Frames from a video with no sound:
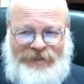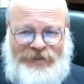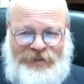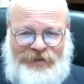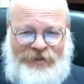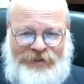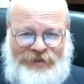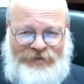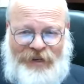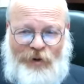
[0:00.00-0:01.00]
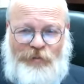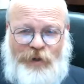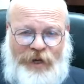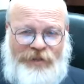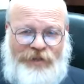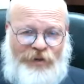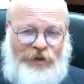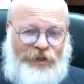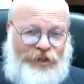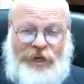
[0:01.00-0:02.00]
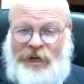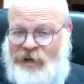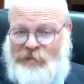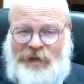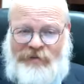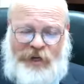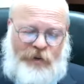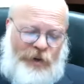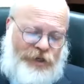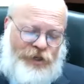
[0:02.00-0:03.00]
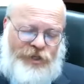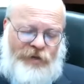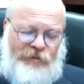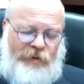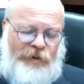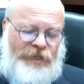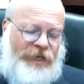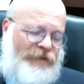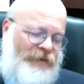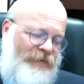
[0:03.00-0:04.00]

So uh, I hope you guys enjoy the shiur. Anybody have any questions on what we said?